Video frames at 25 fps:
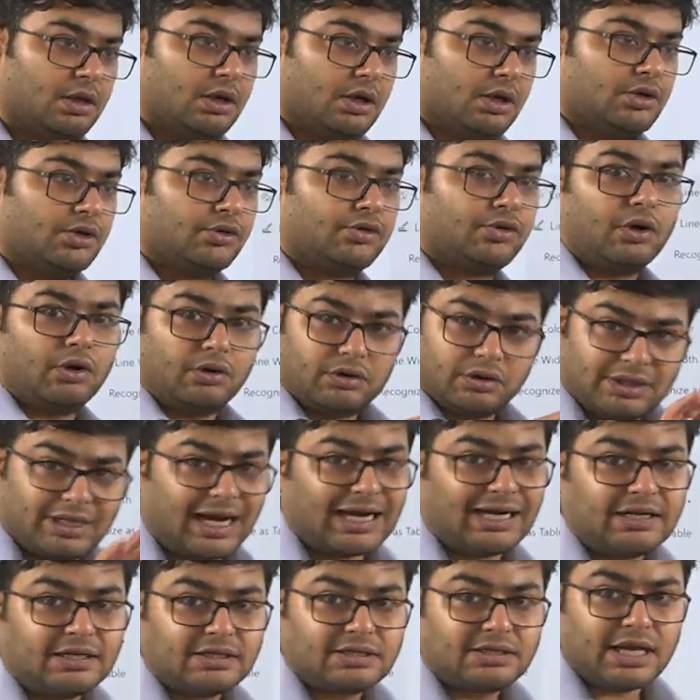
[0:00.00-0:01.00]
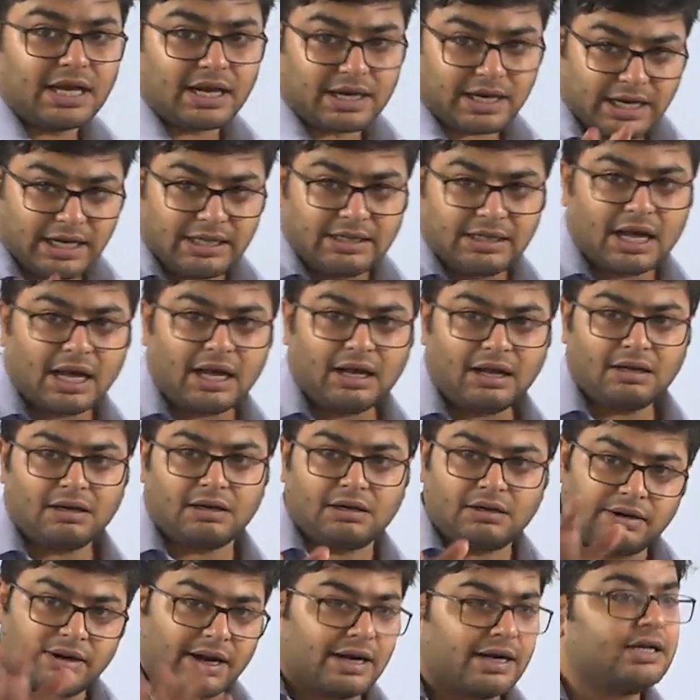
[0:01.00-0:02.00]
So that is there in the
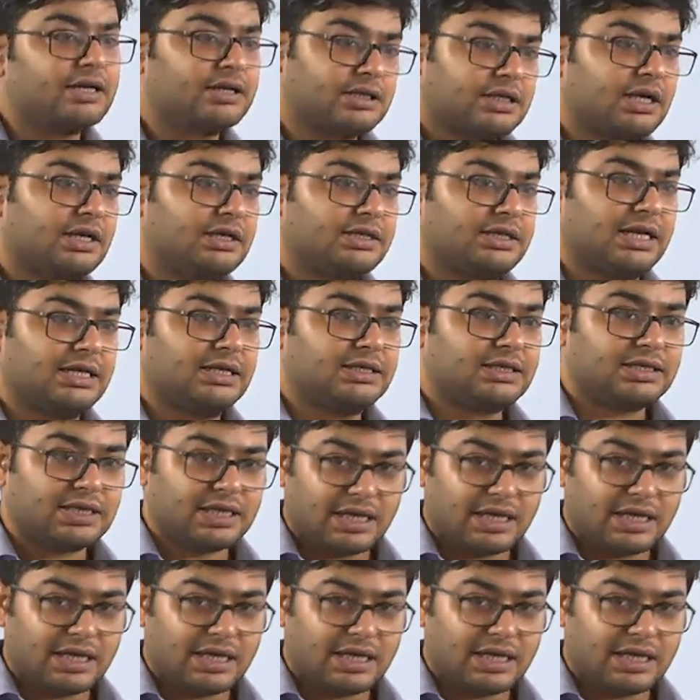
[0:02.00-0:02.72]
traditional sense.